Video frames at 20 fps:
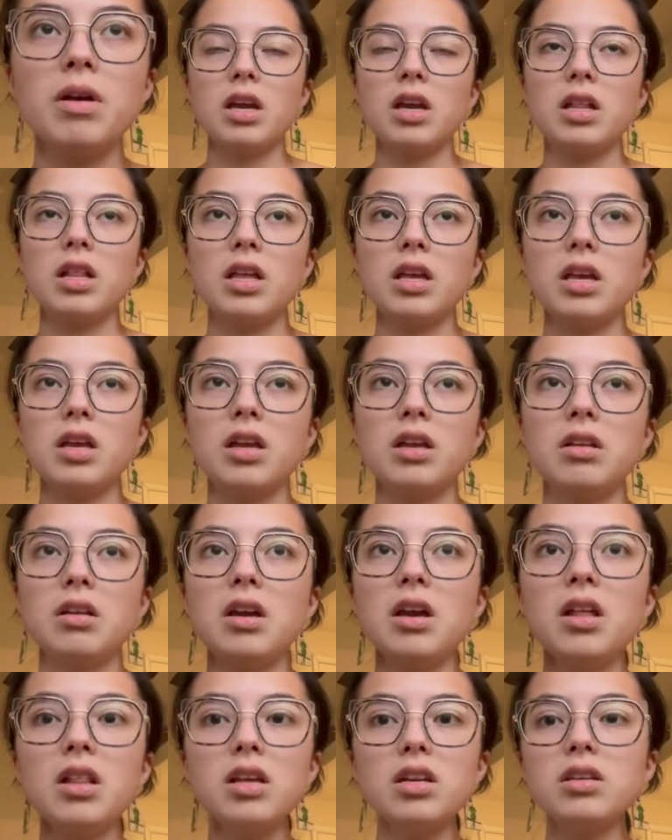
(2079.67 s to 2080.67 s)
and then,
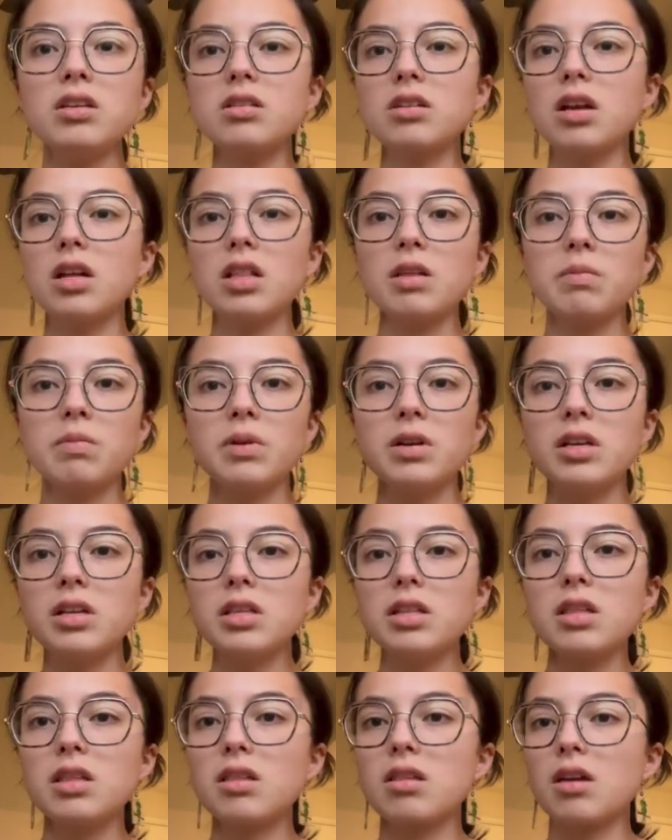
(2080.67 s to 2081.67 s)
yeah, they just got the
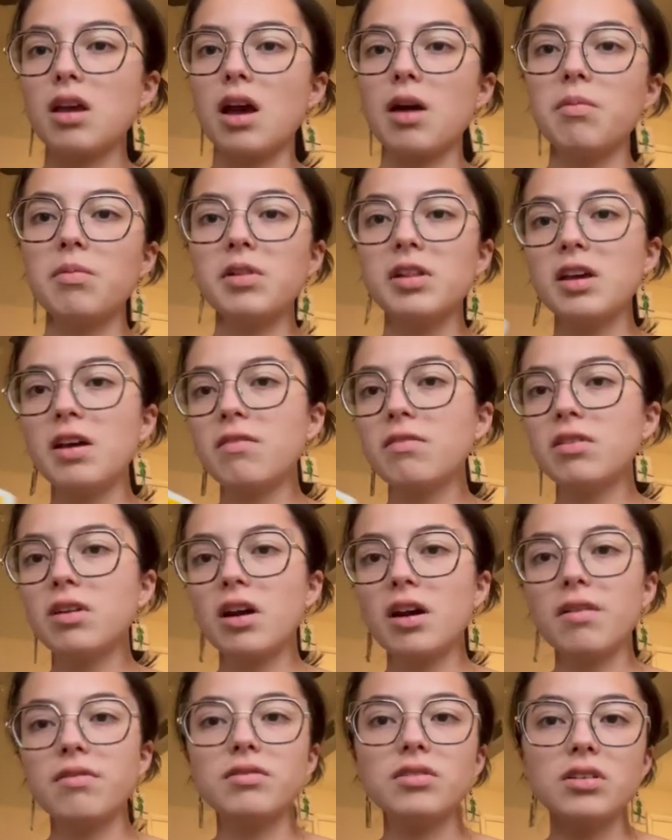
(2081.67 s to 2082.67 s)
prince, happily ever
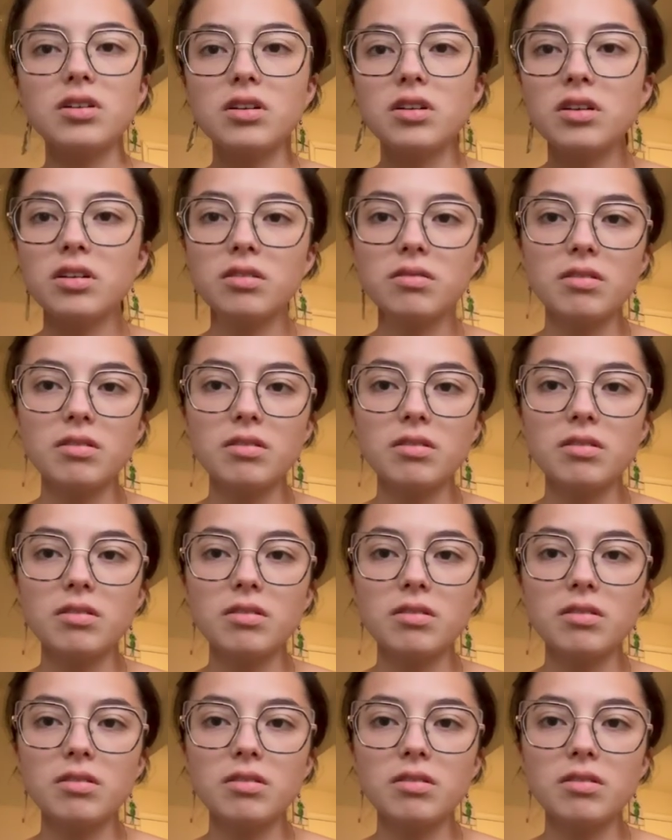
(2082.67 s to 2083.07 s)
after,